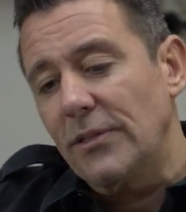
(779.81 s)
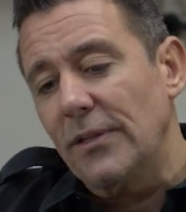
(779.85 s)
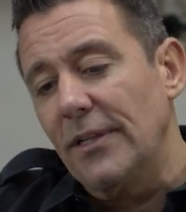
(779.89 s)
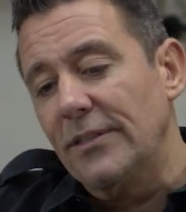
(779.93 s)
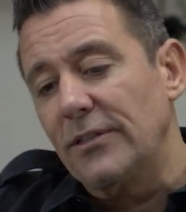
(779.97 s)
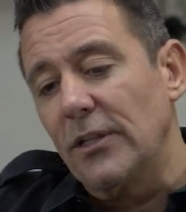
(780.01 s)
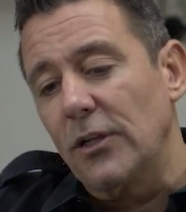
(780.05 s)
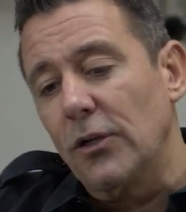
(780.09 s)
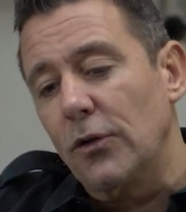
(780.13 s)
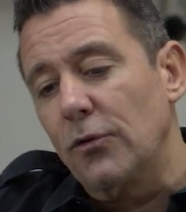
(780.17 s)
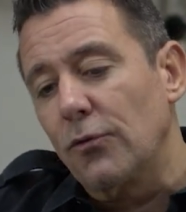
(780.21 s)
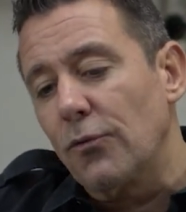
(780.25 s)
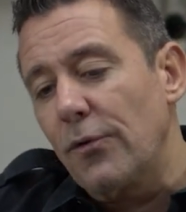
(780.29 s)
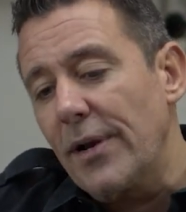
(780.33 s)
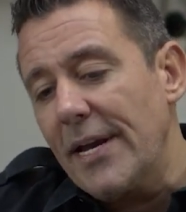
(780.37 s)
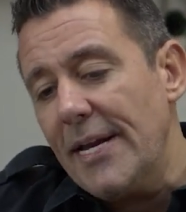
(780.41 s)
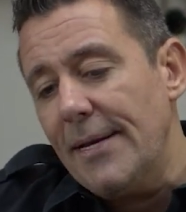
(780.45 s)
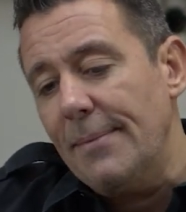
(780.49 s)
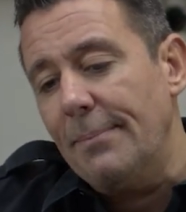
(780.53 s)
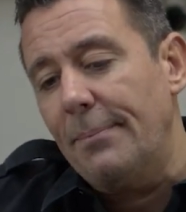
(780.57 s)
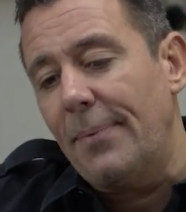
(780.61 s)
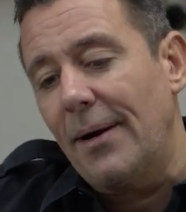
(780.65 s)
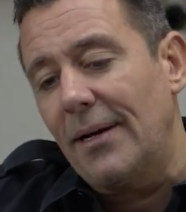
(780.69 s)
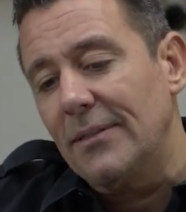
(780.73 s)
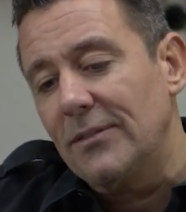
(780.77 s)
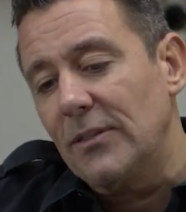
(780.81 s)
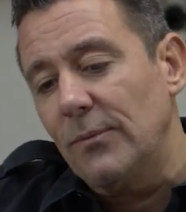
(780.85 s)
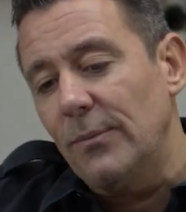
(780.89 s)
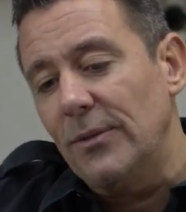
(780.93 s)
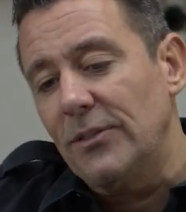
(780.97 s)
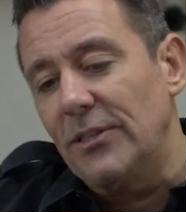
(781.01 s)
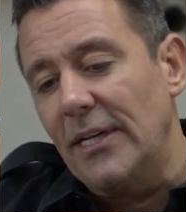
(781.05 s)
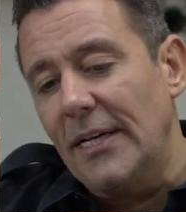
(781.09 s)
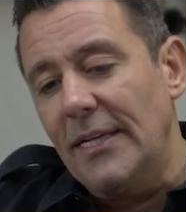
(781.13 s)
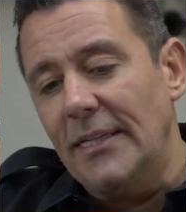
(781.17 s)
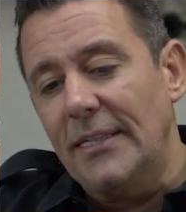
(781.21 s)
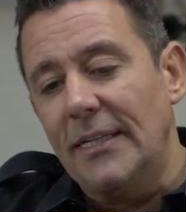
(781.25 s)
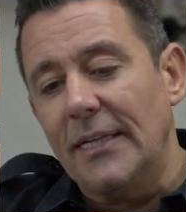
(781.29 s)
There's a green button
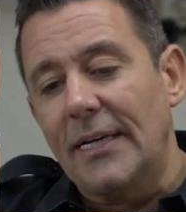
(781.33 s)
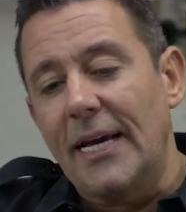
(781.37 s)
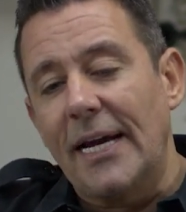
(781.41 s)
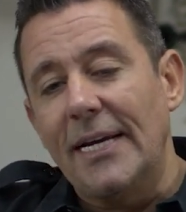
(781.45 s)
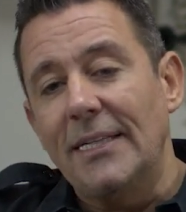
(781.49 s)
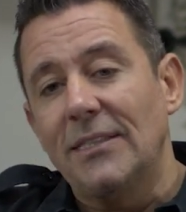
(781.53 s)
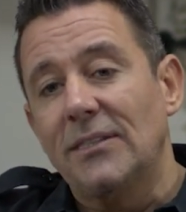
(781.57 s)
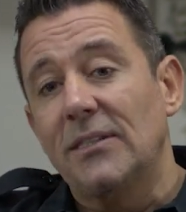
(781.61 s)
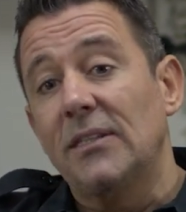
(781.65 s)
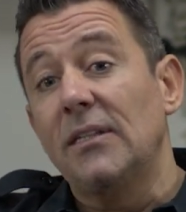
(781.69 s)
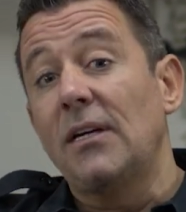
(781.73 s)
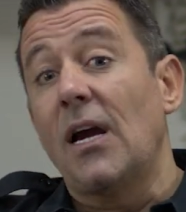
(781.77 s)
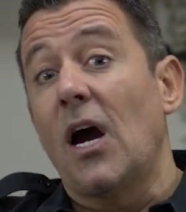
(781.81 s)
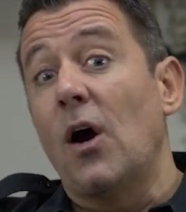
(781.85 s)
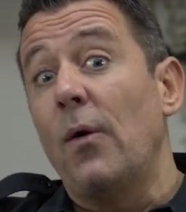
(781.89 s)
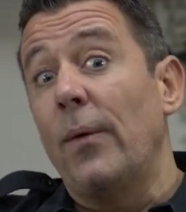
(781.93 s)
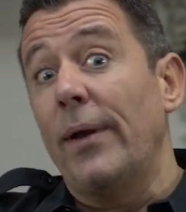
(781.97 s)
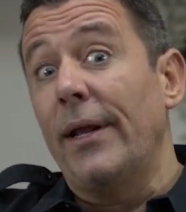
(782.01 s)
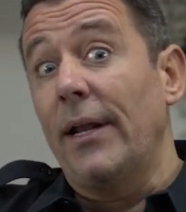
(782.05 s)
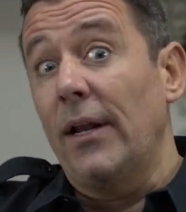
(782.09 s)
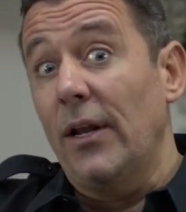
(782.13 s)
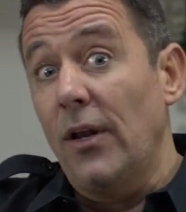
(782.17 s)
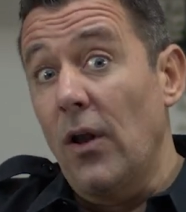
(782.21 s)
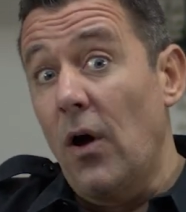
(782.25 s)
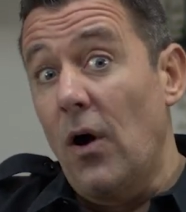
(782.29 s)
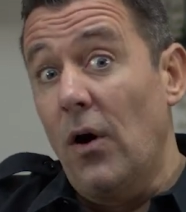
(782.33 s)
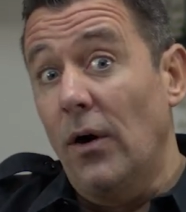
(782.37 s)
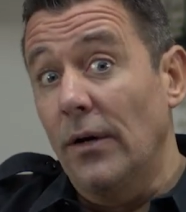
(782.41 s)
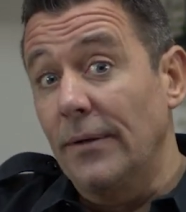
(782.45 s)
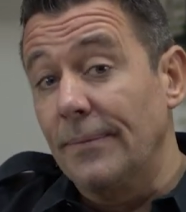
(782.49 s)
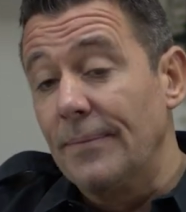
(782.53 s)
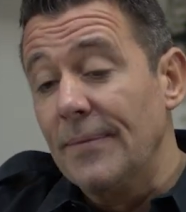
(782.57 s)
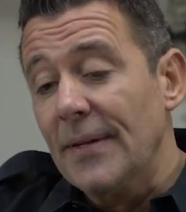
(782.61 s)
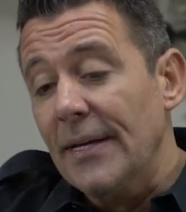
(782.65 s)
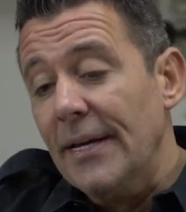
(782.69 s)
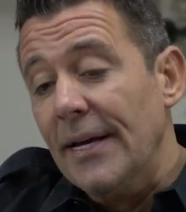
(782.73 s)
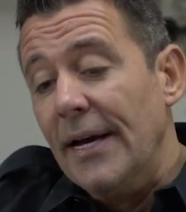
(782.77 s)
which indicates going long.